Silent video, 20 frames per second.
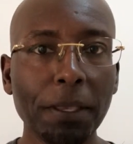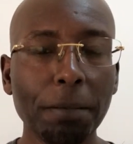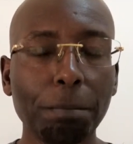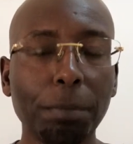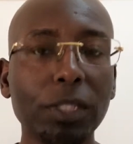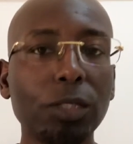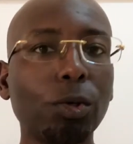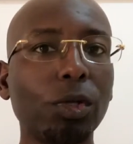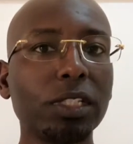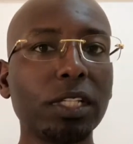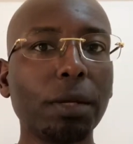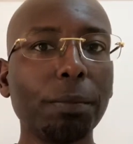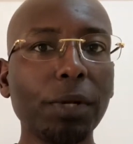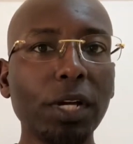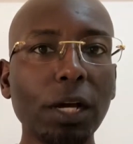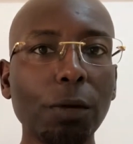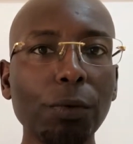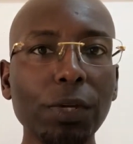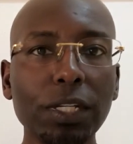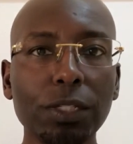But what I'm
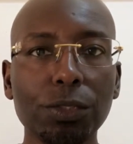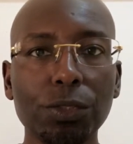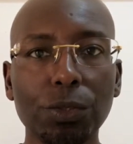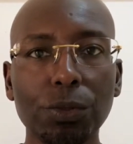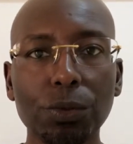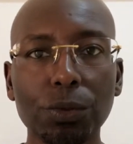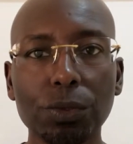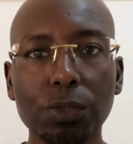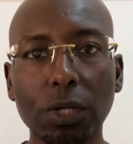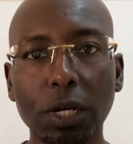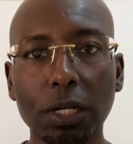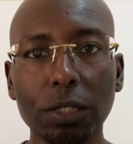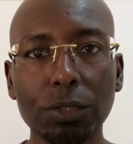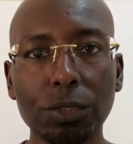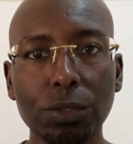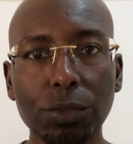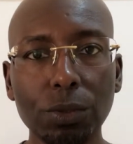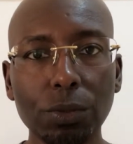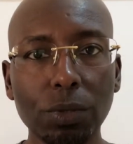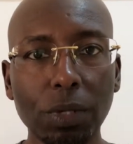going to talk
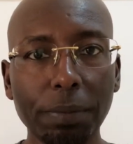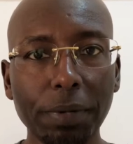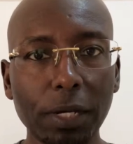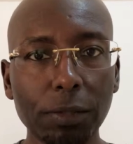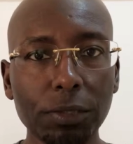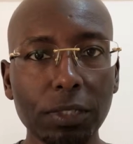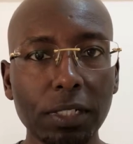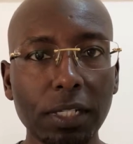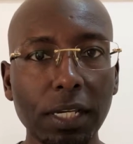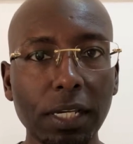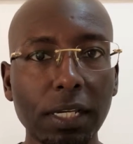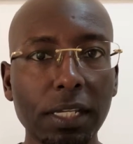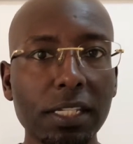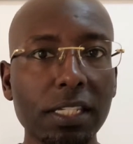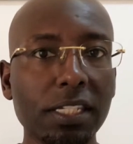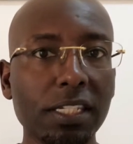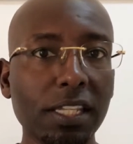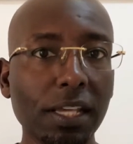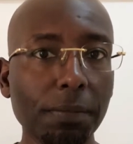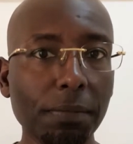to you about today is
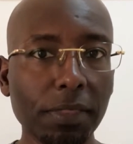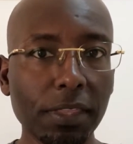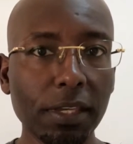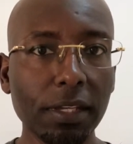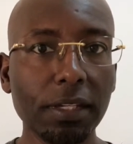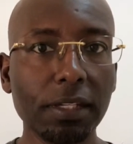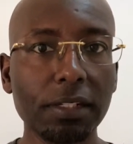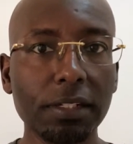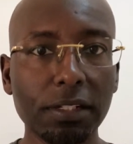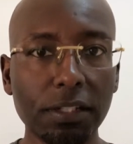something